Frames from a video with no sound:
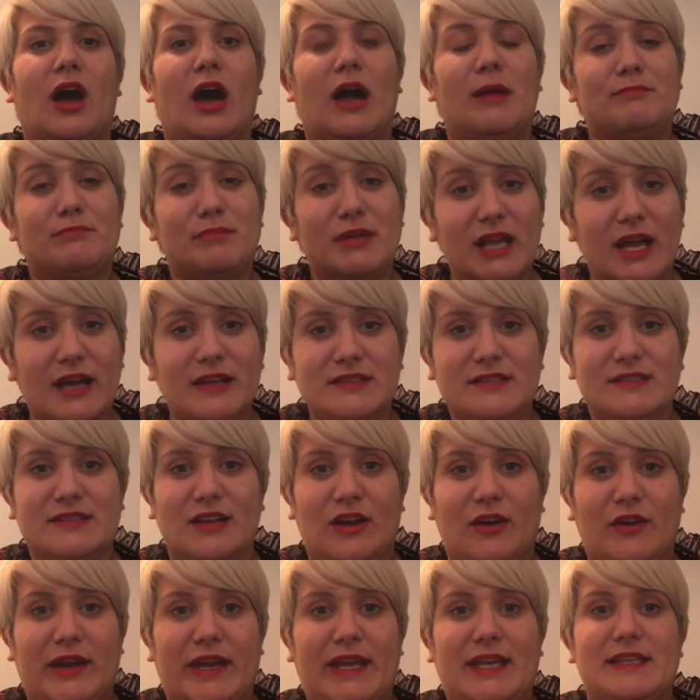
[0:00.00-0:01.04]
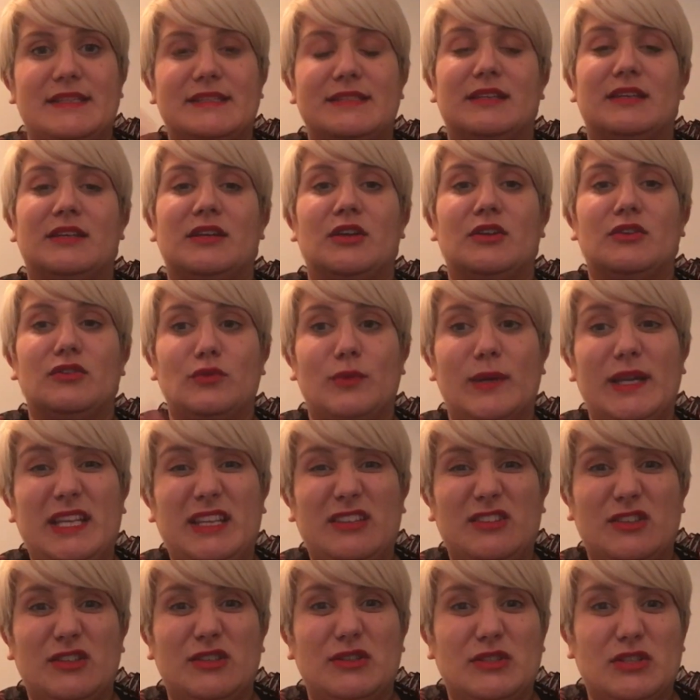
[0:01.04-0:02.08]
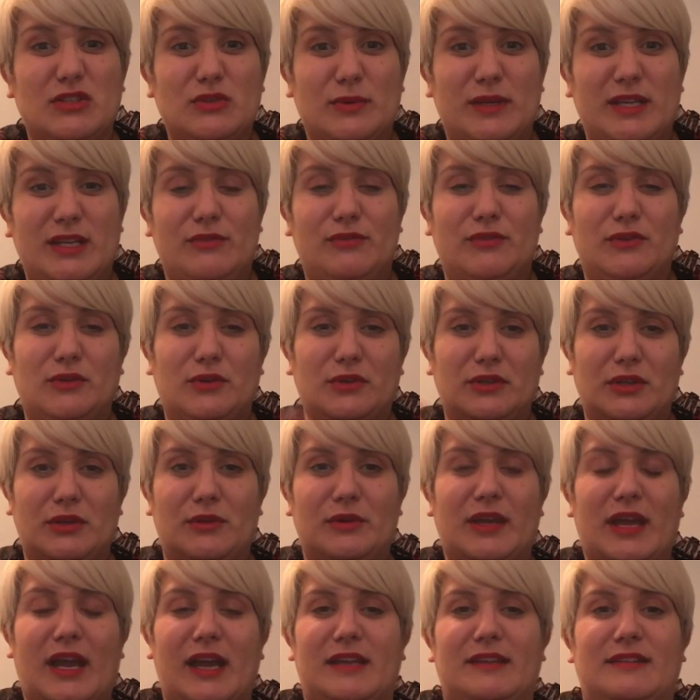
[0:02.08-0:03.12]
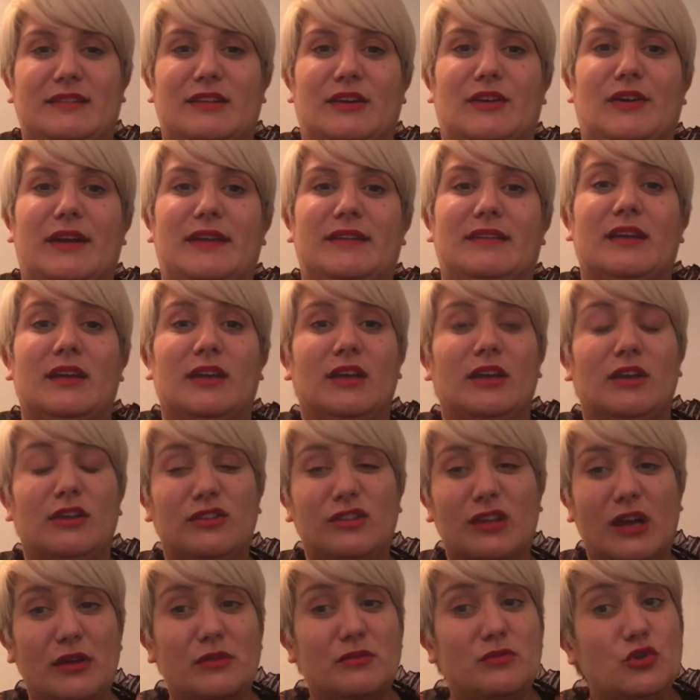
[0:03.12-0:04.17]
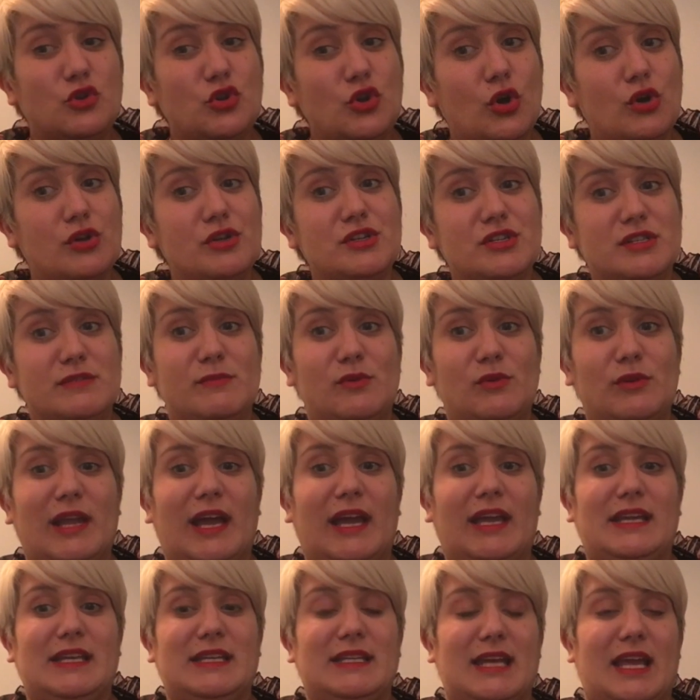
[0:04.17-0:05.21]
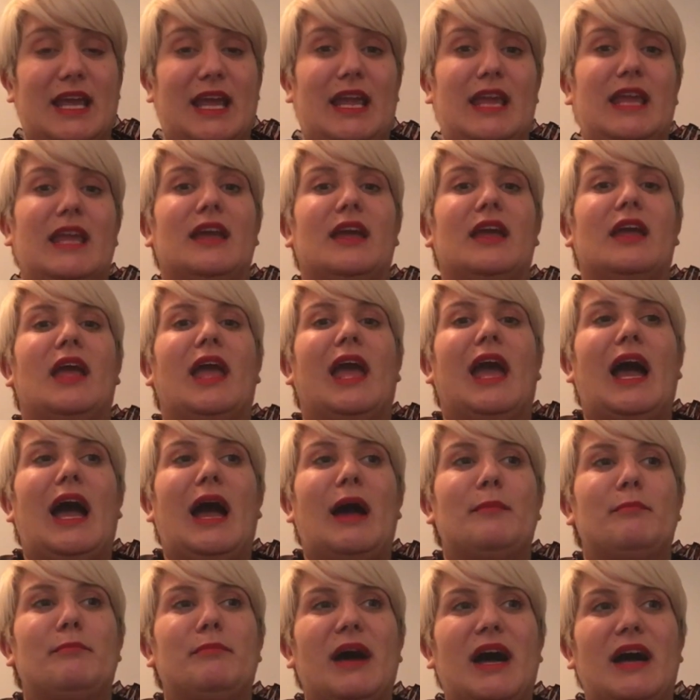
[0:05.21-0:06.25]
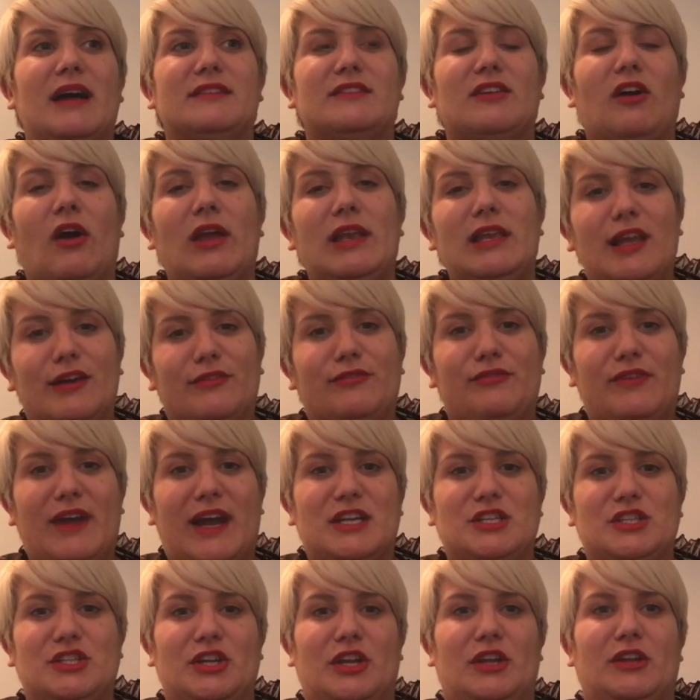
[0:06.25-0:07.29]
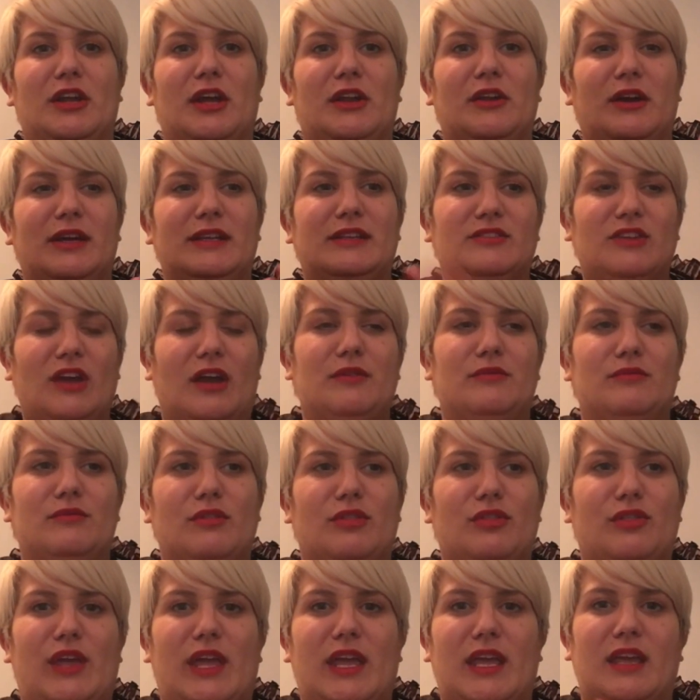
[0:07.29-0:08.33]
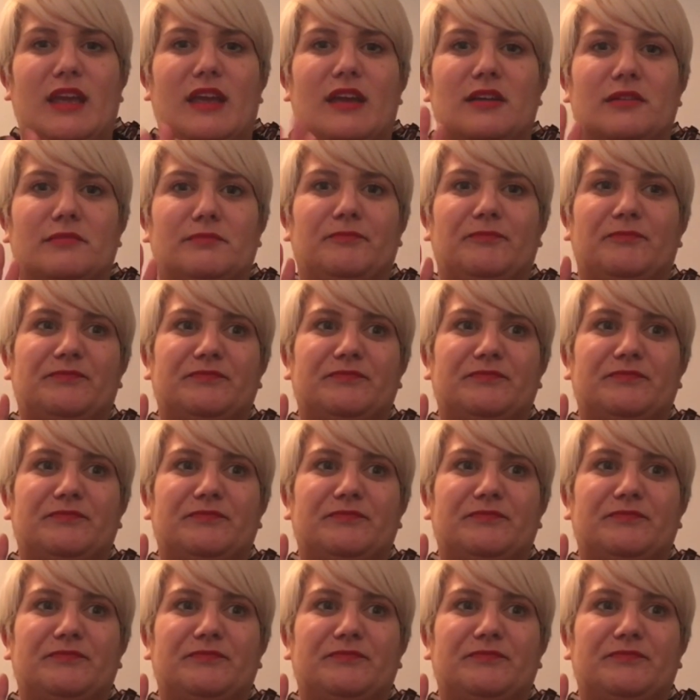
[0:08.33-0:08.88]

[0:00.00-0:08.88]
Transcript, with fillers: I'm plus size, 22 to 24 UK size, so not a small lady, but I love fashion and I don't think